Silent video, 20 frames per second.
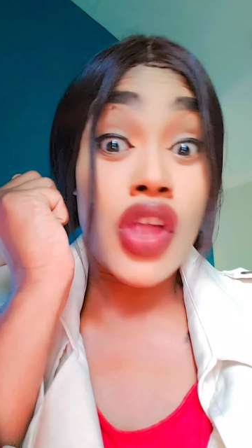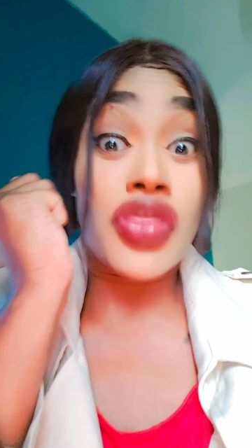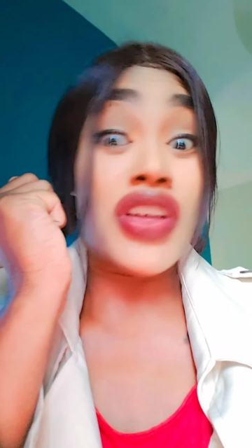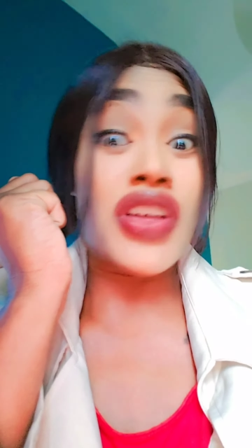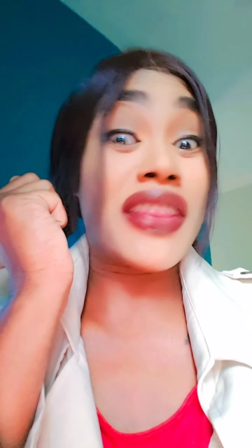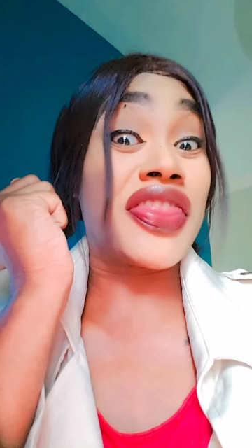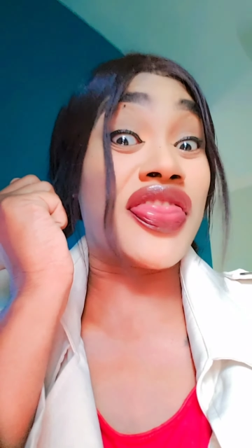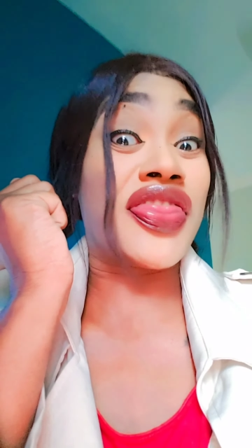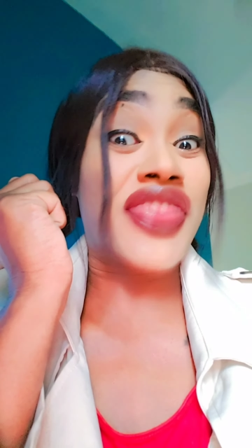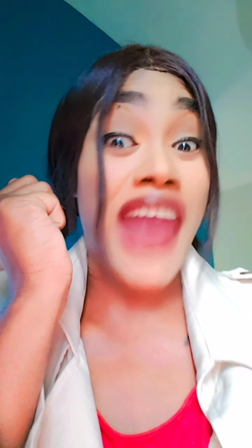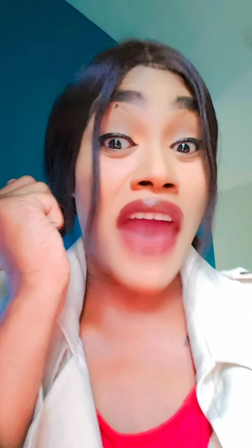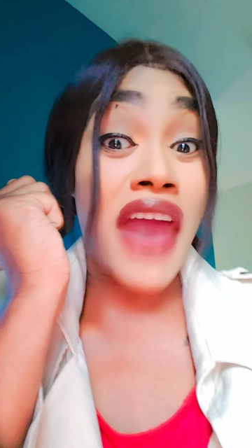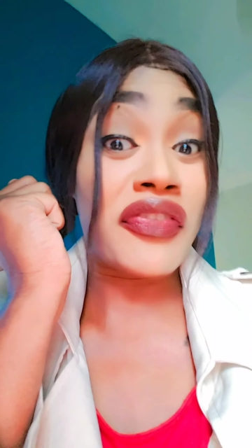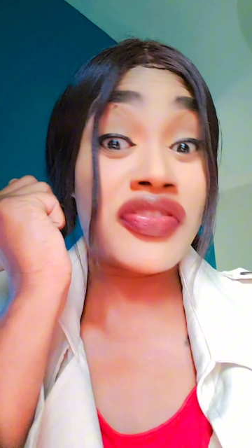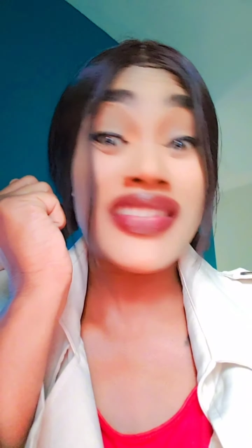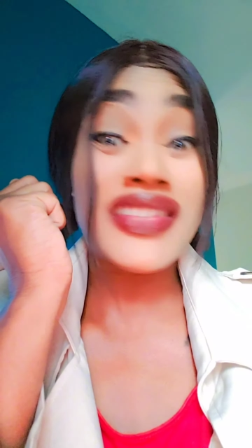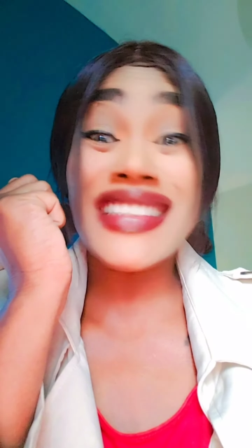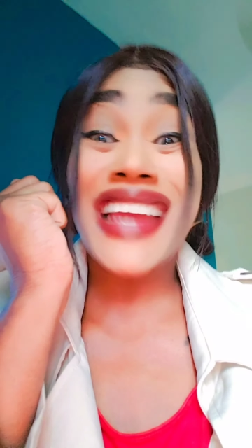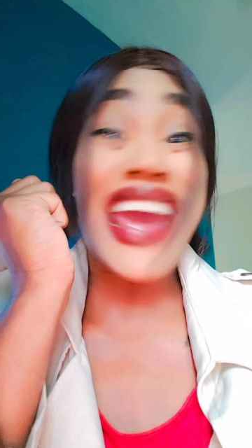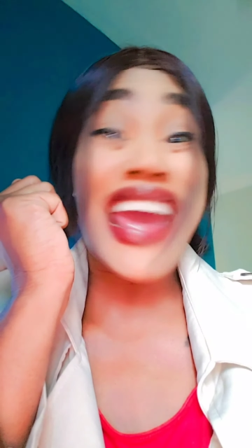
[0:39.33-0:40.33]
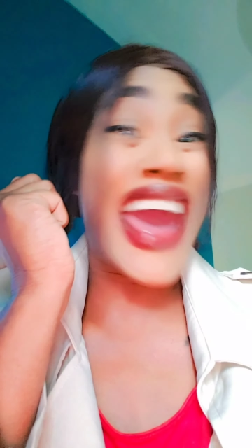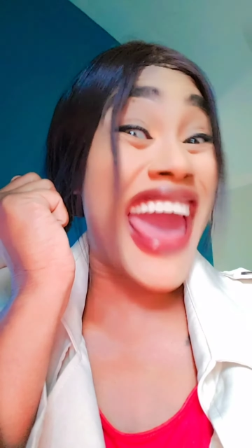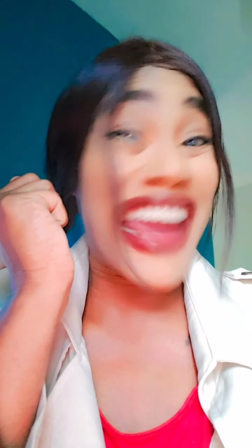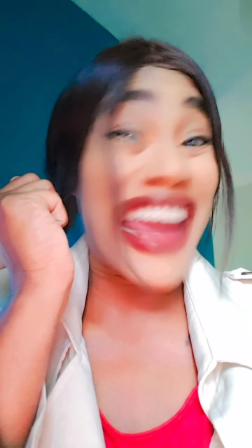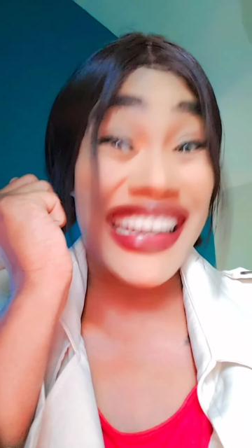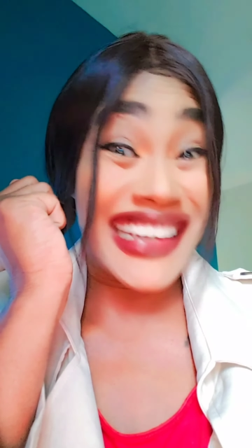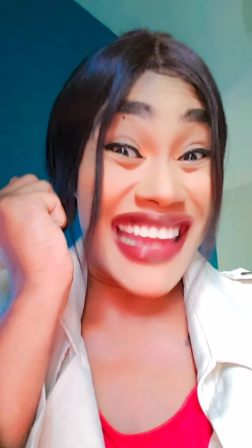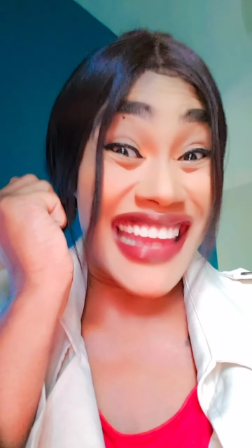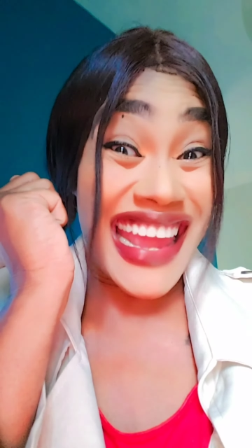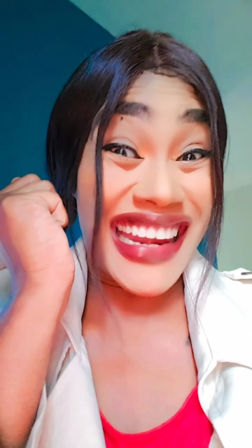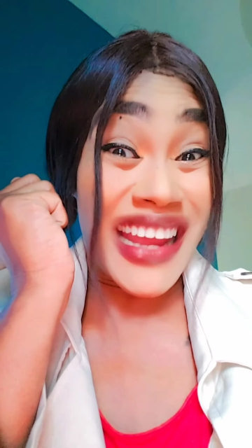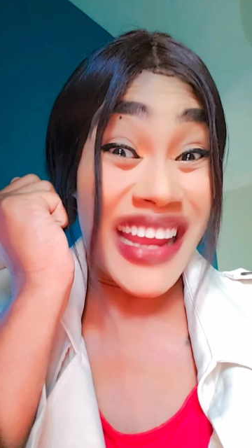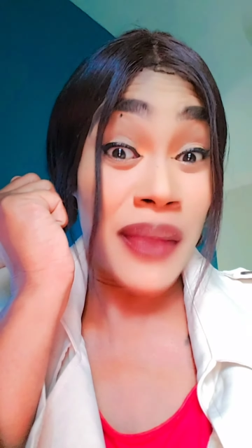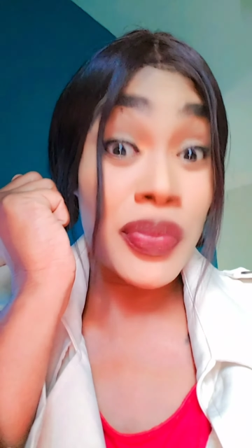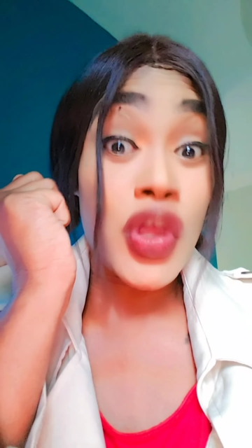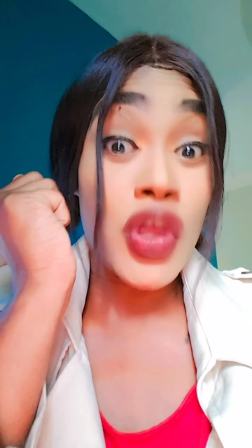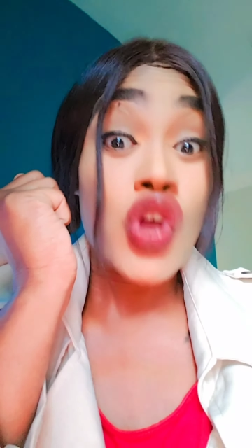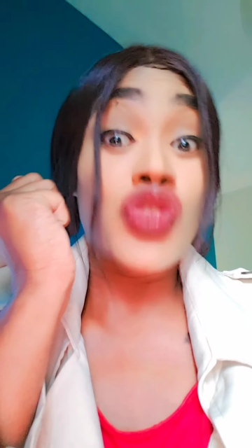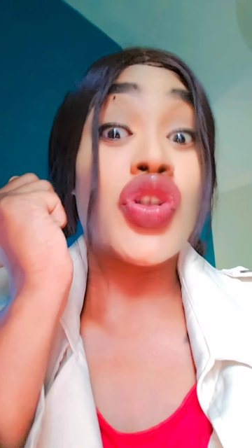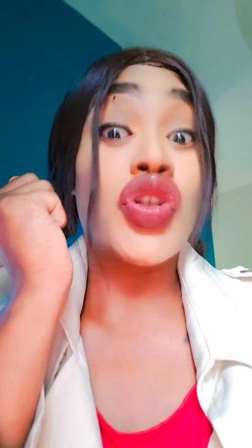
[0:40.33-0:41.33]
The theft ended.
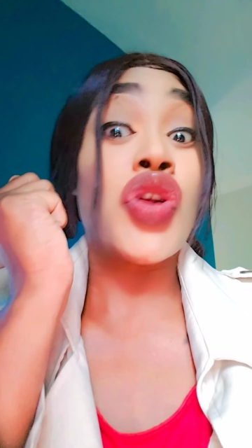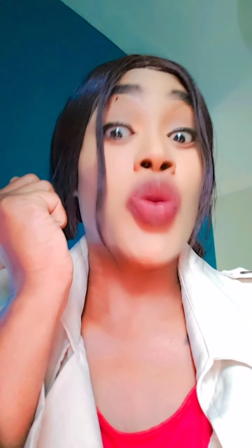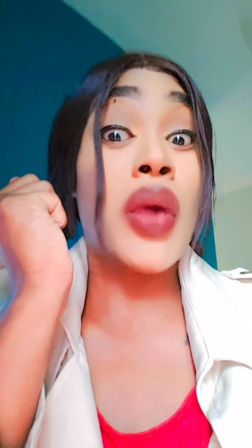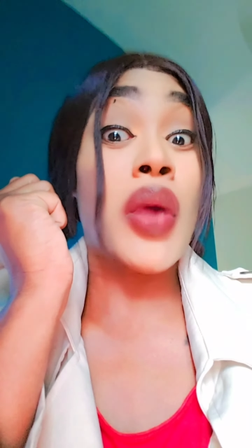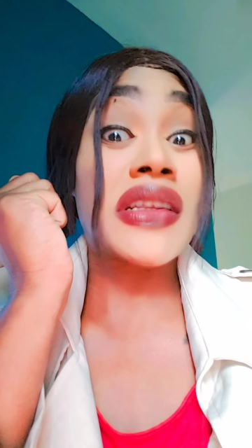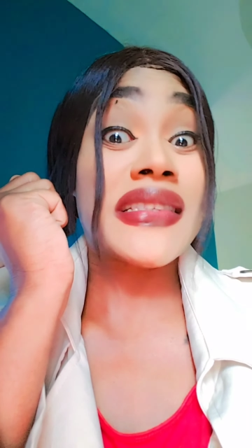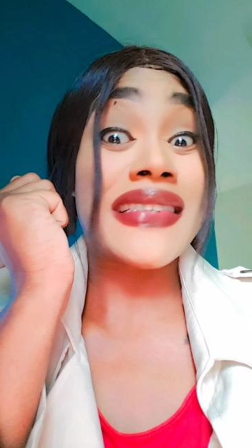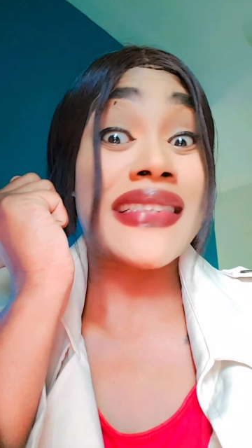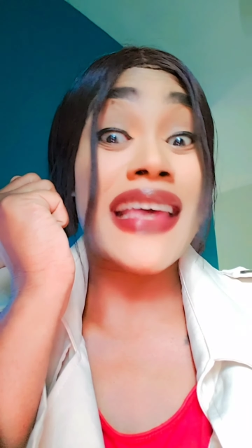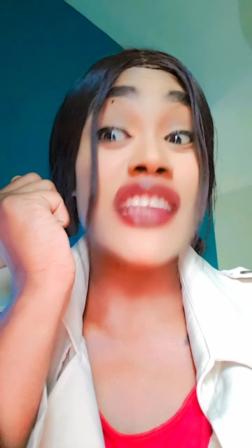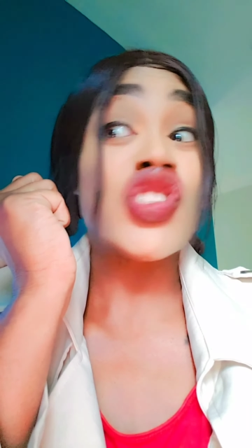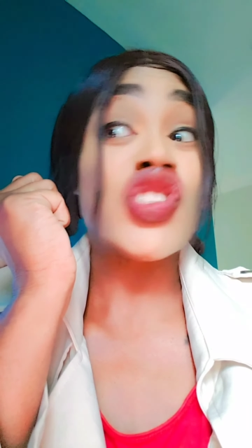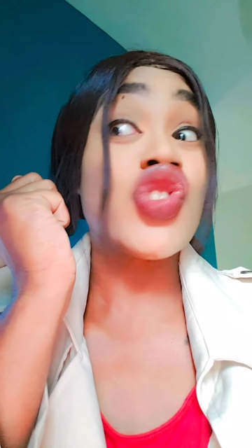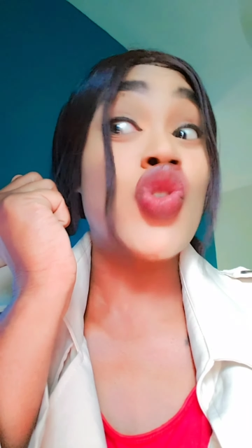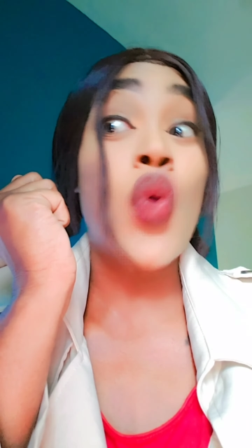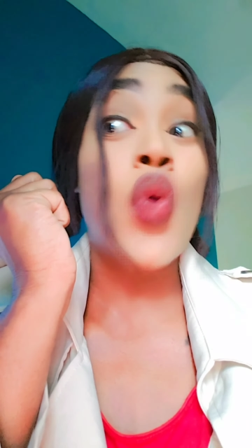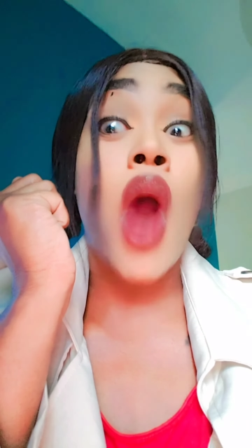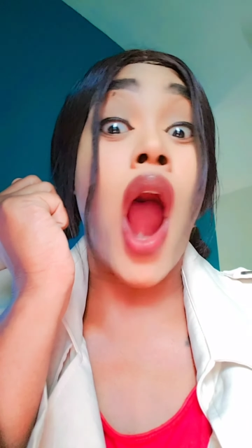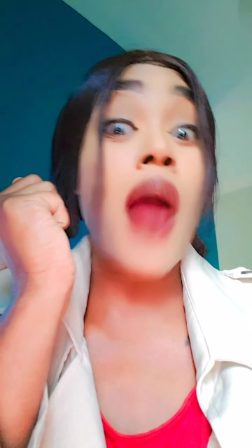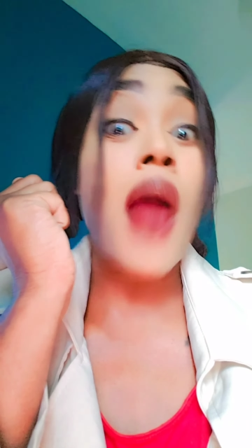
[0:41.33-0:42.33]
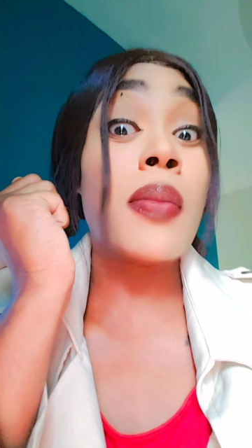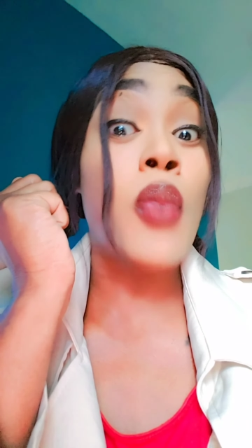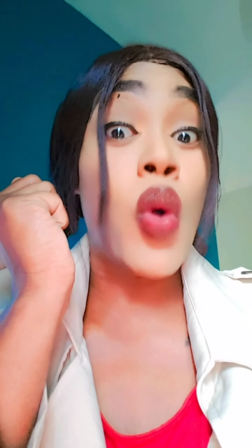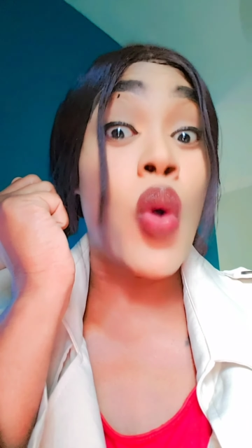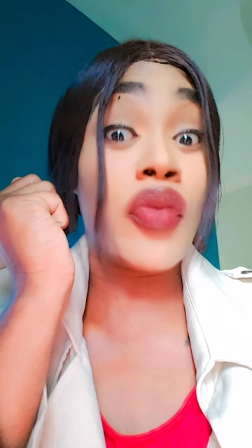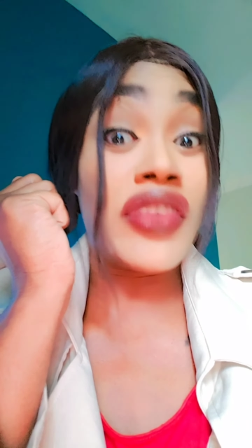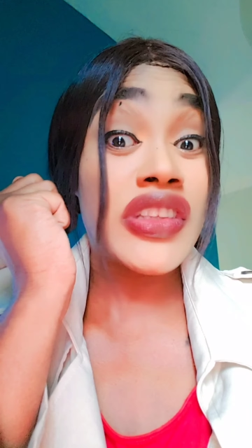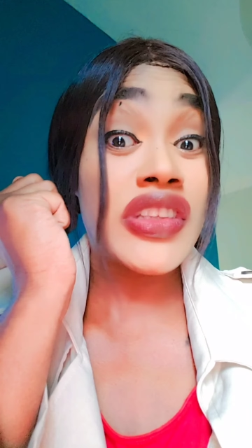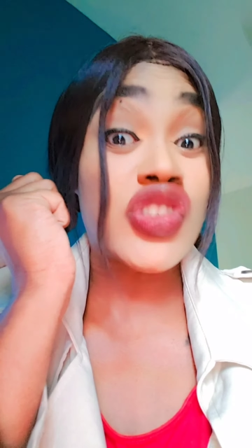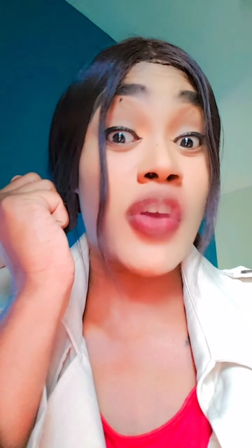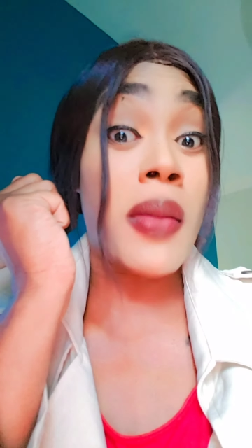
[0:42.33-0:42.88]
The Lord says, You are moving.